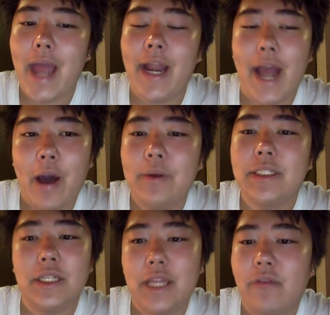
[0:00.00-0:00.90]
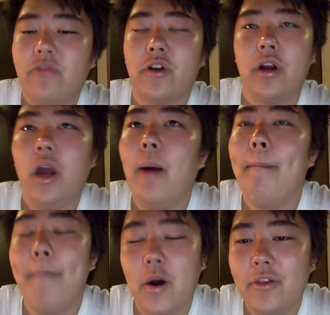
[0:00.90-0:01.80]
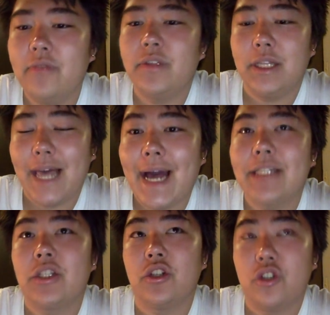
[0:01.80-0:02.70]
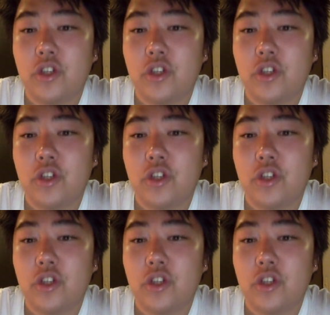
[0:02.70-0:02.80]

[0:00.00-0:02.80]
And how is it that for both of the last